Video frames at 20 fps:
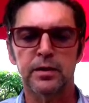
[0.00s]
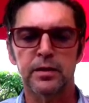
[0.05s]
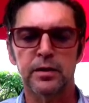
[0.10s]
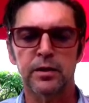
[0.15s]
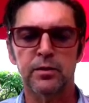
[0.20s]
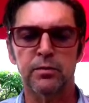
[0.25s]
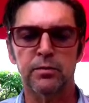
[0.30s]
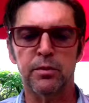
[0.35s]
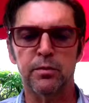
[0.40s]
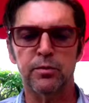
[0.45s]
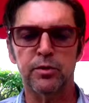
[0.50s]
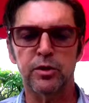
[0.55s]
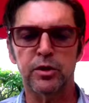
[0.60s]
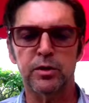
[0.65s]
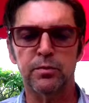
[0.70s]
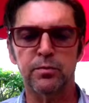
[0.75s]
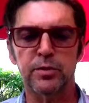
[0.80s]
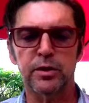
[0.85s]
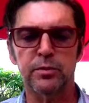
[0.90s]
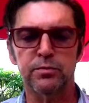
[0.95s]
And remember, you
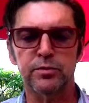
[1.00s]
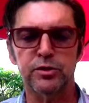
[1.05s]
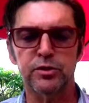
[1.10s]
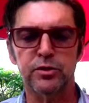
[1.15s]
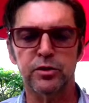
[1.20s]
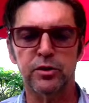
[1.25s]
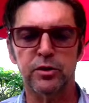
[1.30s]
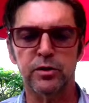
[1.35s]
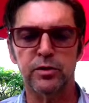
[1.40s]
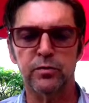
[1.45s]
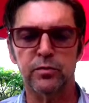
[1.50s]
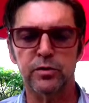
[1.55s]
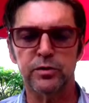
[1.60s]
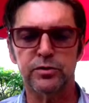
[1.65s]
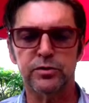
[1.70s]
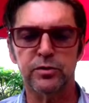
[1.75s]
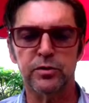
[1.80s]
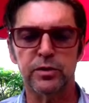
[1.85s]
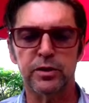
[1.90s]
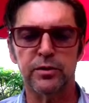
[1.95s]
can be observed. Let's
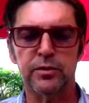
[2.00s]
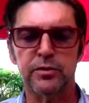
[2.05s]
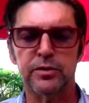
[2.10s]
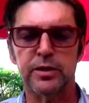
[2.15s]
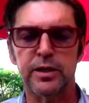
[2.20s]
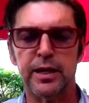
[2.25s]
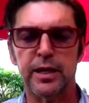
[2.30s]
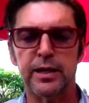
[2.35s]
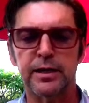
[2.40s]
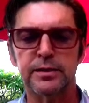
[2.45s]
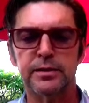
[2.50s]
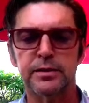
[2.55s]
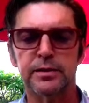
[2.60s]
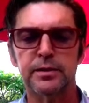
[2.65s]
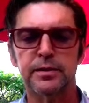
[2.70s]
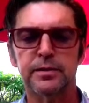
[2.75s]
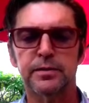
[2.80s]
do another test.